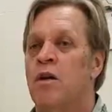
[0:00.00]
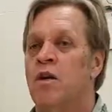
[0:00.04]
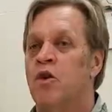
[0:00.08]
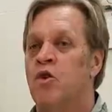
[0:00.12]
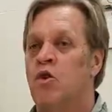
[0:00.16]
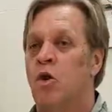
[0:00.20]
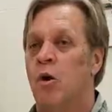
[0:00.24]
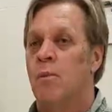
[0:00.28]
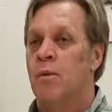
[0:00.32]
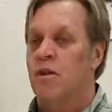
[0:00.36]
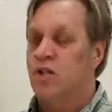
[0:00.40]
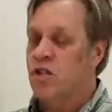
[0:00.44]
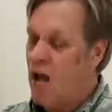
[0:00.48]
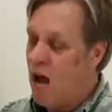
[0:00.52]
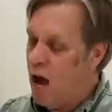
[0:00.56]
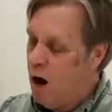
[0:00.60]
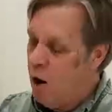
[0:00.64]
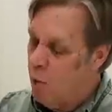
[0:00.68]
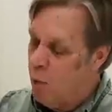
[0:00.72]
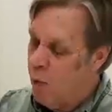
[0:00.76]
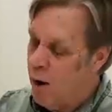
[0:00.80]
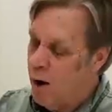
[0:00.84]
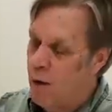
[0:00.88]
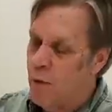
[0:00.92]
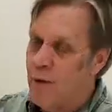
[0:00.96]
determines
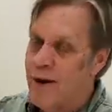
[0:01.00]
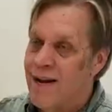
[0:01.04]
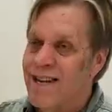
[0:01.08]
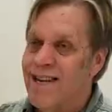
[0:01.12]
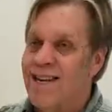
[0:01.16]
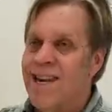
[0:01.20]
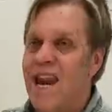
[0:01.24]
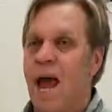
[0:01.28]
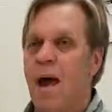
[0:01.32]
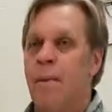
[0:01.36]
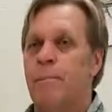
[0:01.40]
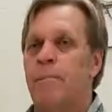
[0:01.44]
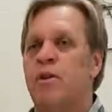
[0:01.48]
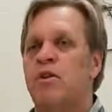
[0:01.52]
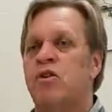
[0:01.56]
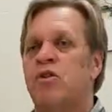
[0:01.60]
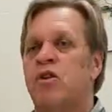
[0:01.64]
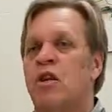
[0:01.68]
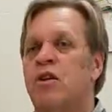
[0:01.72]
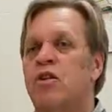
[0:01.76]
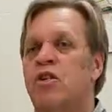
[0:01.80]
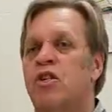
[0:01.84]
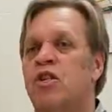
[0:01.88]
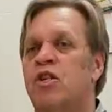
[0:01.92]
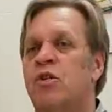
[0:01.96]
how well it dampens
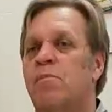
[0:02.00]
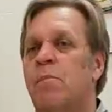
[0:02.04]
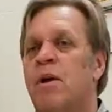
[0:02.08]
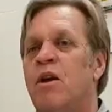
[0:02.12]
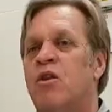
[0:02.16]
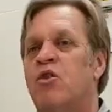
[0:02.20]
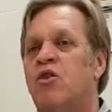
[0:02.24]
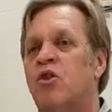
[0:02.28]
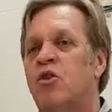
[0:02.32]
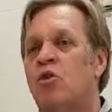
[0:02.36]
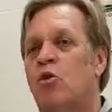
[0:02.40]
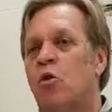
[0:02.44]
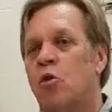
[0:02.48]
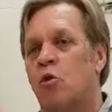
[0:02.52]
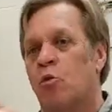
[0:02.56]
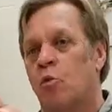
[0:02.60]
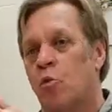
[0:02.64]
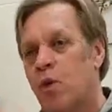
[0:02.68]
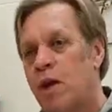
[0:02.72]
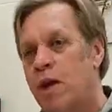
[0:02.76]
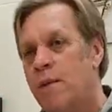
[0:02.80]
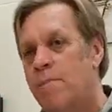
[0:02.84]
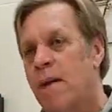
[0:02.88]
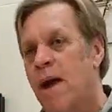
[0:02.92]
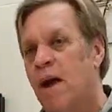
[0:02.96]
on suspension or
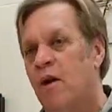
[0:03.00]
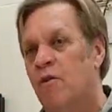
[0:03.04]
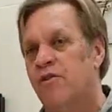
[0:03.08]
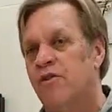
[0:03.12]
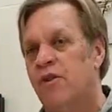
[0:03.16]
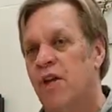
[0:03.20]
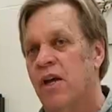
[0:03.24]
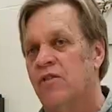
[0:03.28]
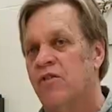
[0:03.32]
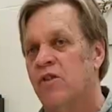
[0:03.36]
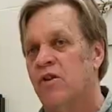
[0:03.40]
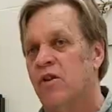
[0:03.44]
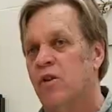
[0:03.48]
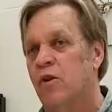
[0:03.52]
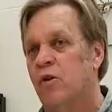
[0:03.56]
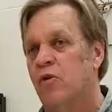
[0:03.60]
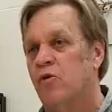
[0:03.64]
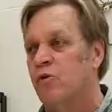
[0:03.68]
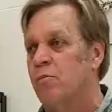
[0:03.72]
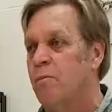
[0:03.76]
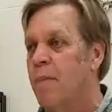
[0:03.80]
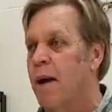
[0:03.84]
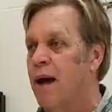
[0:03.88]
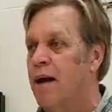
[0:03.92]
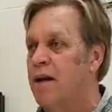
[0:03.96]
rebounds as it
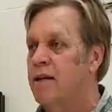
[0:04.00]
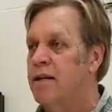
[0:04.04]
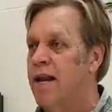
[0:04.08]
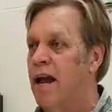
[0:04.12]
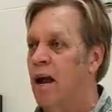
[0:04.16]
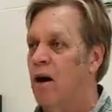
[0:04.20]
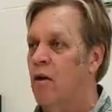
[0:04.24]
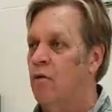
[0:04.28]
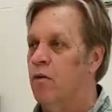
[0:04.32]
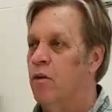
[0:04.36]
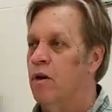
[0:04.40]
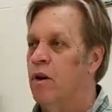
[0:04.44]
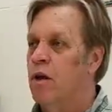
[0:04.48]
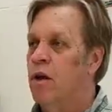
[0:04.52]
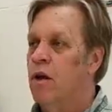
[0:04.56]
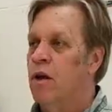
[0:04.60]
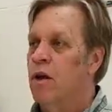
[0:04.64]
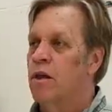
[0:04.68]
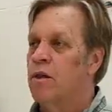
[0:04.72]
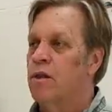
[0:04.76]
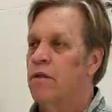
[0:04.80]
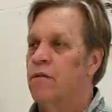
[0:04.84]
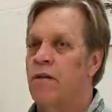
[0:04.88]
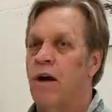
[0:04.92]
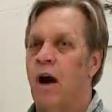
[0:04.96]
goes back down
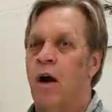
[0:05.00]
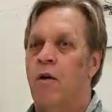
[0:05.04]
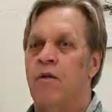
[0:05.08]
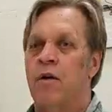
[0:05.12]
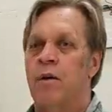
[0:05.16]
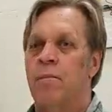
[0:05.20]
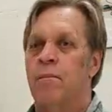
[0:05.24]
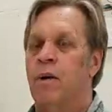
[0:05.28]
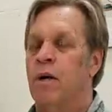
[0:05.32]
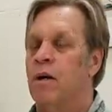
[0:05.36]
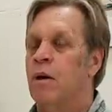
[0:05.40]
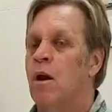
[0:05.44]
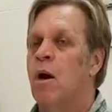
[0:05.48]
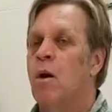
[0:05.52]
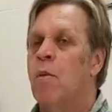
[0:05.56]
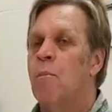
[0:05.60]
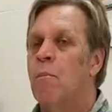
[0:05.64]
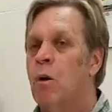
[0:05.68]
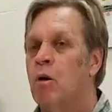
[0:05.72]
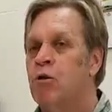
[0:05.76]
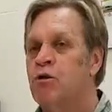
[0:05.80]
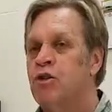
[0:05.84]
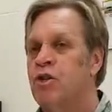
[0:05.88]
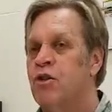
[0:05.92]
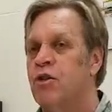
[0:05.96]
the valving. But
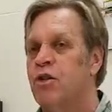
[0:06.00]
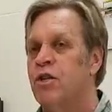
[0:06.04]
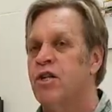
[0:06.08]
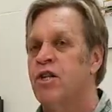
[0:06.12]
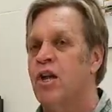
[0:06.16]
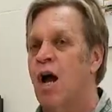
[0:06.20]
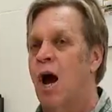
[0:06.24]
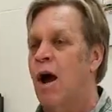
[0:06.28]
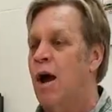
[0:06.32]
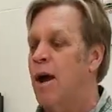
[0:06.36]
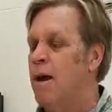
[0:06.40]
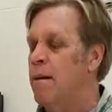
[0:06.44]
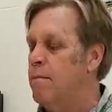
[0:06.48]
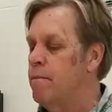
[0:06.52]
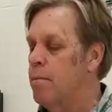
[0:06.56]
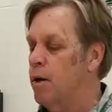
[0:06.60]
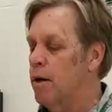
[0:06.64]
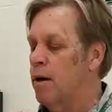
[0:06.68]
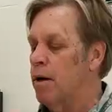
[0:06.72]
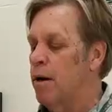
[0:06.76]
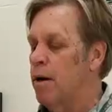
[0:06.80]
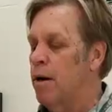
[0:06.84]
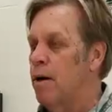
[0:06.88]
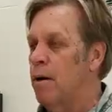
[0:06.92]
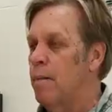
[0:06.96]
most of the time,
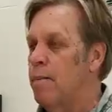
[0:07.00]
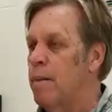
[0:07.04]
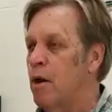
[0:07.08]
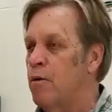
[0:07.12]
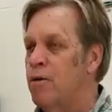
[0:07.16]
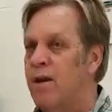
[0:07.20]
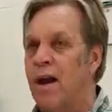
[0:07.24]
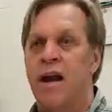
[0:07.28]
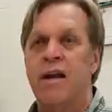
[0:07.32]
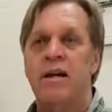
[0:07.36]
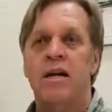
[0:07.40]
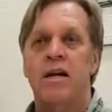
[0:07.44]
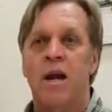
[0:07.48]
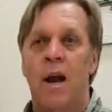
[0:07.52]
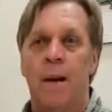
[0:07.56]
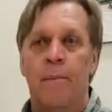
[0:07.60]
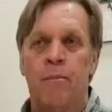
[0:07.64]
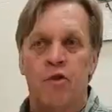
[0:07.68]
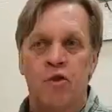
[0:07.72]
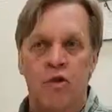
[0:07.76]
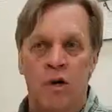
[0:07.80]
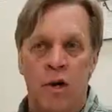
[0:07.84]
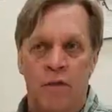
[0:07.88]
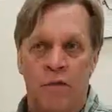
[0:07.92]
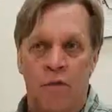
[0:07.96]
about
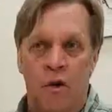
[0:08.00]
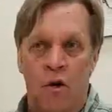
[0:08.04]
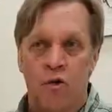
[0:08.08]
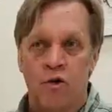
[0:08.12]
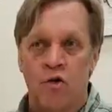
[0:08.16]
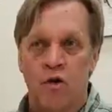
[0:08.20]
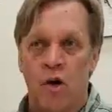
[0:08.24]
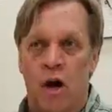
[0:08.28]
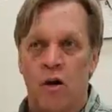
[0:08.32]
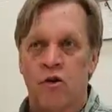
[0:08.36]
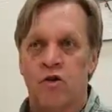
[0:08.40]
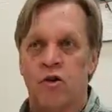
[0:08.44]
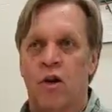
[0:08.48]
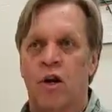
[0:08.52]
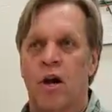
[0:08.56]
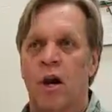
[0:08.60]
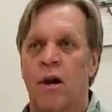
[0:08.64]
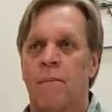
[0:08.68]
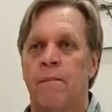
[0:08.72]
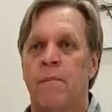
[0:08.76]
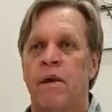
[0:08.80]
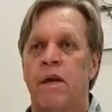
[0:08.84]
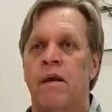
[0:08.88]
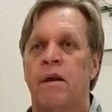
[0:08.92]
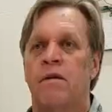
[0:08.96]
99% of all shocks are
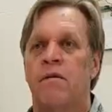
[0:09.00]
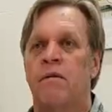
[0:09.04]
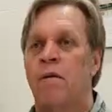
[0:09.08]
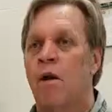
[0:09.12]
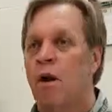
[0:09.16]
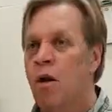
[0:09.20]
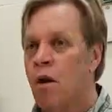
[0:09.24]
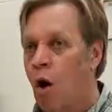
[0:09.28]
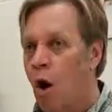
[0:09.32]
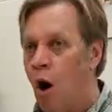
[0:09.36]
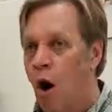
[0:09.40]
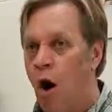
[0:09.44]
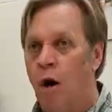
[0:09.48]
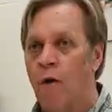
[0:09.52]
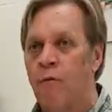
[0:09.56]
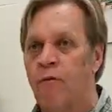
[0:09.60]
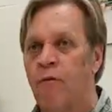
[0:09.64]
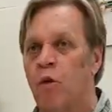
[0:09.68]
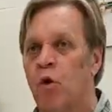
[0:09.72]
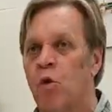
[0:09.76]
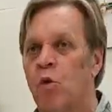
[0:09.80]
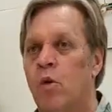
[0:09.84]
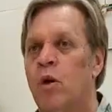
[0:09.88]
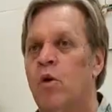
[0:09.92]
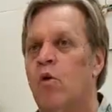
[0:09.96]
gonna be all
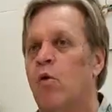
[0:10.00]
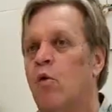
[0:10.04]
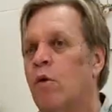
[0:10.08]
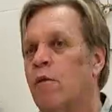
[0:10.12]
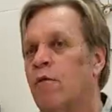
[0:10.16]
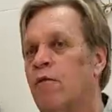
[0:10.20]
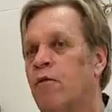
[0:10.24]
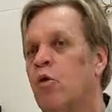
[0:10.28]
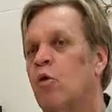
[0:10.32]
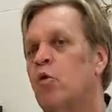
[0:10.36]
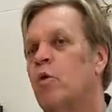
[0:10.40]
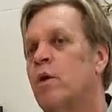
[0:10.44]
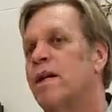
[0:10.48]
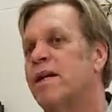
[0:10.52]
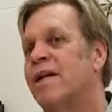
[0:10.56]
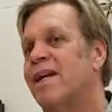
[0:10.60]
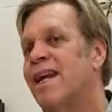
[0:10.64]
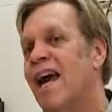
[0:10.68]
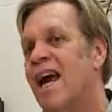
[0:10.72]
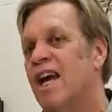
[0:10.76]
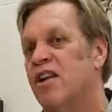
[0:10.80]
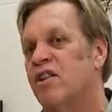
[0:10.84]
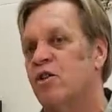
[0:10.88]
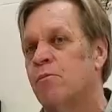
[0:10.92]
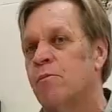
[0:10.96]
fluid or a fluid and
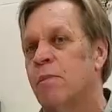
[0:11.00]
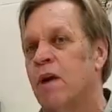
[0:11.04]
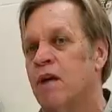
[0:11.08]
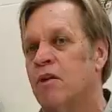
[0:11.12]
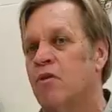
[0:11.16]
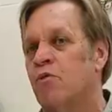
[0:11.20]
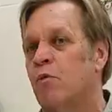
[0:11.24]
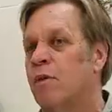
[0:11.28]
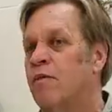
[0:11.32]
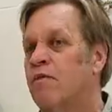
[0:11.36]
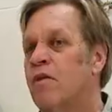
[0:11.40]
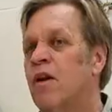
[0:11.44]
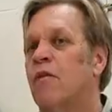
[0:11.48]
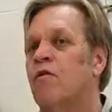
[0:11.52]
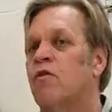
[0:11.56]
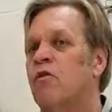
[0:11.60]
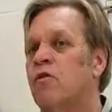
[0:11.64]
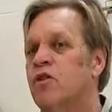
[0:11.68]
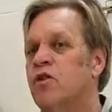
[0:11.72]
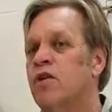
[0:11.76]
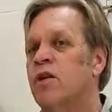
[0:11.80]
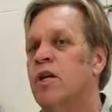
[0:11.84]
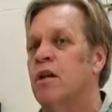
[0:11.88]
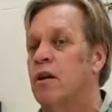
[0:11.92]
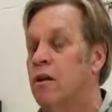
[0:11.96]
gas mix. We've
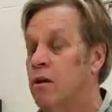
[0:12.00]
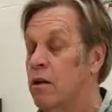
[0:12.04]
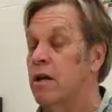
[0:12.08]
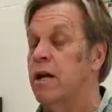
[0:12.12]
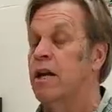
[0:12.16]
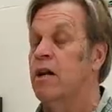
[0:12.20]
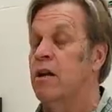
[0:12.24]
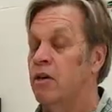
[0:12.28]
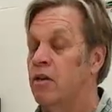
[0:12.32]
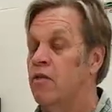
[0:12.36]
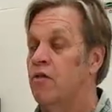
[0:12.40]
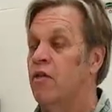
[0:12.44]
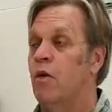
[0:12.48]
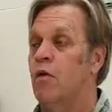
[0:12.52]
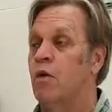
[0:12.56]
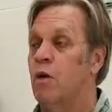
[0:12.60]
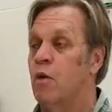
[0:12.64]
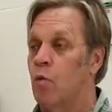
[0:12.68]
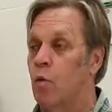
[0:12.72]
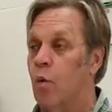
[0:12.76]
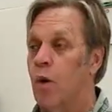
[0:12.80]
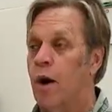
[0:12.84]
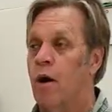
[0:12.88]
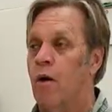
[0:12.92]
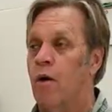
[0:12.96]
never seen it. Again, it's very
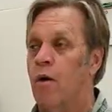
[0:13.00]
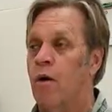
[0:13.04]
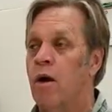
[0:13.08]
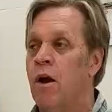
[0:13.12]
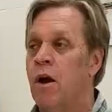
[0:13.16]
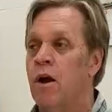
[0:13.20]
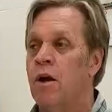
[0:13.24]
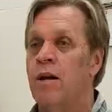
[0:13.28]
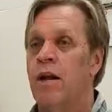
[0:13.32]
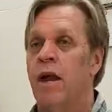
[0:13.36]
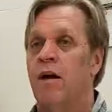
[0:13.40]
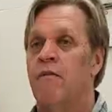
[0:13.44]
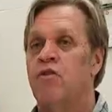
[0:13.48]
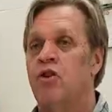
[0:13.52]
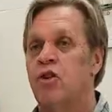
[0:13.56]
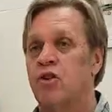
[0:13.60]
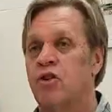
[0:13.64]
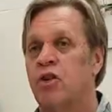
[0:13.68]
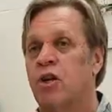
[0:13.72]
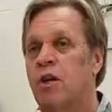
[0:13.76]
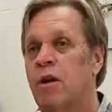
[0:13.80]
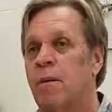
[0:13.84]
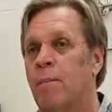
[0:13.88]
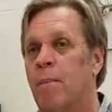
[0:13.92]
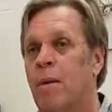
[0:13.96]
rare to have
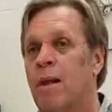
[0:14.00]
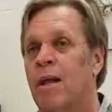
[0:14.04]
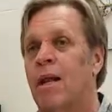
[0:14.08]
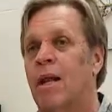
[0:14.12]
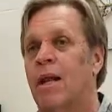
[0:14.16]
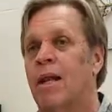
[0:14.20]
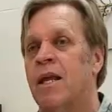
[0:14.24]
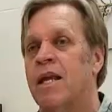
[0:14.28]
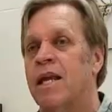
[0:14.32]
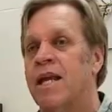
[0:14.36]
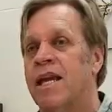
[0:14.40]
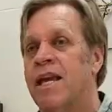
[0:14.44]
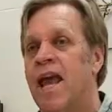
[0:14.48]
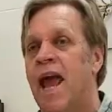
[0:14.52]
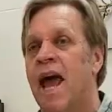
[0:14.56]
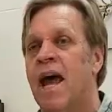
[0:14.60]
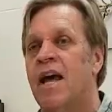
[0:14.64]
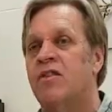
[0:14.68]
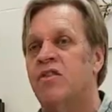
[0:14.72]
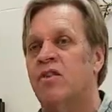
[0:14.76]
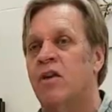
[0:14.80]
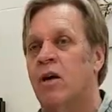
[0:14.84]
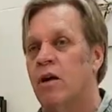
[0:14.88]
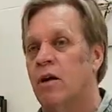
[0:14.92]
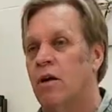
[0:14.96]
just a completely
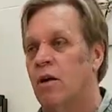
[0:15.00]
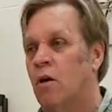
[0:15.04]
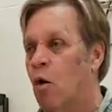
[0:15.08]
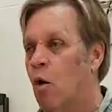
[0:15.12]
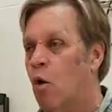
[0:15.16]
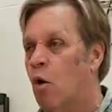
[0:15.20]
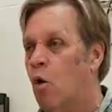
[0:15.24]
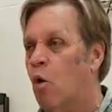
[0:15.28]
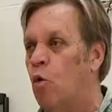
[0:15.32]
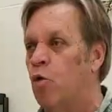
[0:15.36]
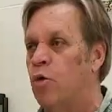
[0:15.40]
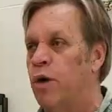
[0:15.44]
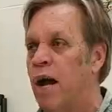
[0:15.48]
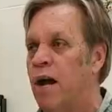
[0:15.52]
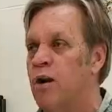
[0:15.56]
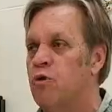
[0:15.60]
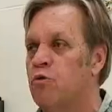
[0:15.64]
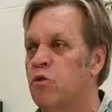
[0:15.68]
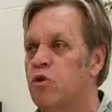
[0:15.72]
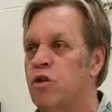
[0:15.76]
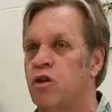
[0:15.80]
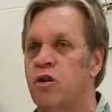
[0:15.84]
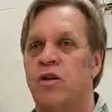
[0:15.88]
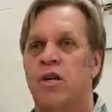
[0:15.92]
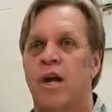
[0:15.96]
gas, a whole
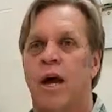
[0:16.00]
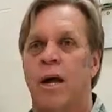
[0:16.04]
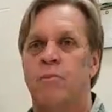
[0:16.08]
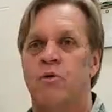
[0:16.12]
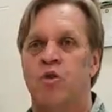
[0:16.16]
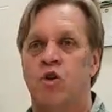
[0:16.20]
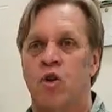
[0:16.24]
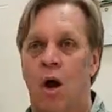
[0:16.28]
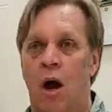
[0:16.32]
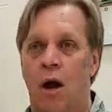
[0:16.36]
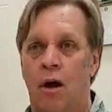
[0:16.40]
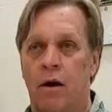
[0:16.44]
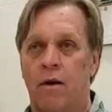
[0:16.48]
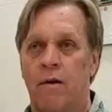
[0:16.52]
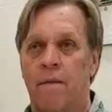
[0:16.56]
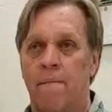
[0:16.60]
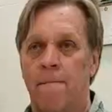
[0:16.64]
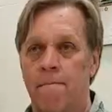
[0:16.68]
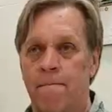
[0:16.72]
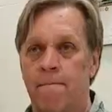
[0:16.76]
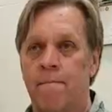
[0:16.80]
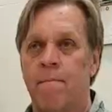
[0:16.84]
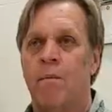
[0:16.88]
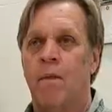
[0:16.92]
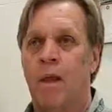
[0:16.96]
nitrogen type shock,
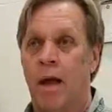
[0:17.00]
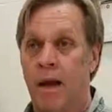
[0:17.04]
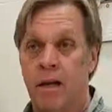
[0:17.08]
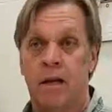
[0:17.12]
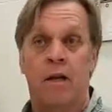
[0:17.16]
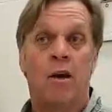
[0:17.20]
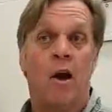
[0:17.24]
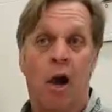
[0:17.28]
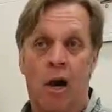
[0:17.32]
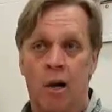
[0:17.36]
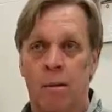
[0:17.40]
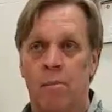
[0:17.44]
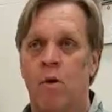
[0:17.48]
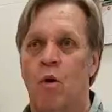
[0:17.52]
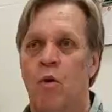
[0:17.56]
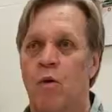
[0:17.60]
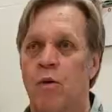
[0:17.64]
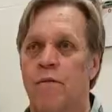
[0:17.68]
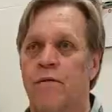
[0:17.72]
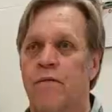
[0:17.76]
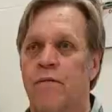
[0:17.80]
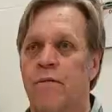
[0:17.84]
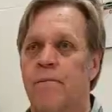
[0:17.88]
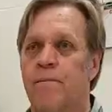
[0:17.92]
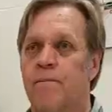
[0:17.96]
like an
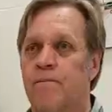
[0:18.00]
automotive.